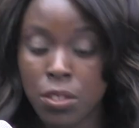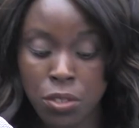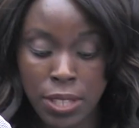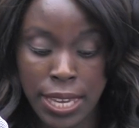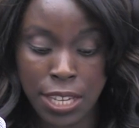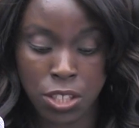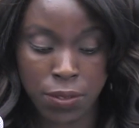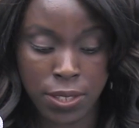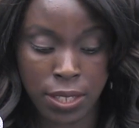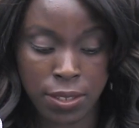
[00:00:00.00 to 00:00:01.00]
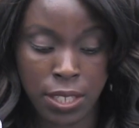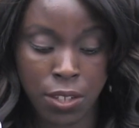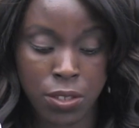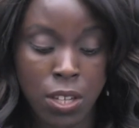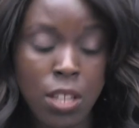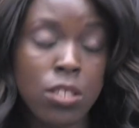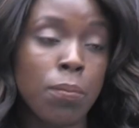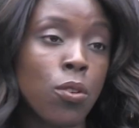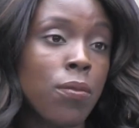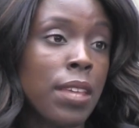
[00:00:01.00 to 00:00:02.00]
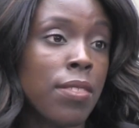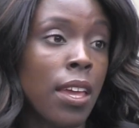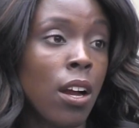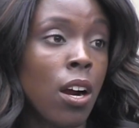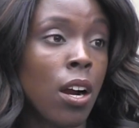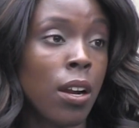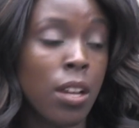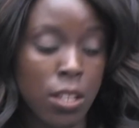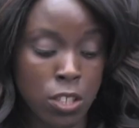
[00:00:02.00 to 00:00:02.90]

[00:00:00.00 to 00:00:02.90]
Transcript: under the age of 6 years to prove that they are